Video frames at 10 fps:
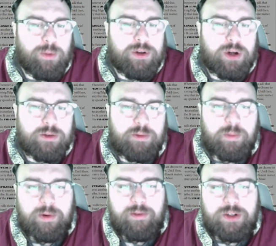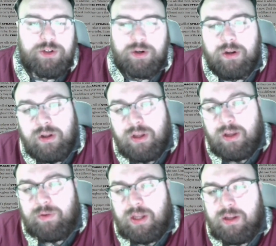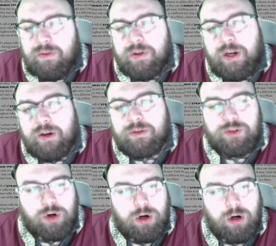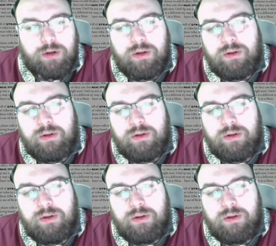returns from an adventure, if any of the characters are hurt,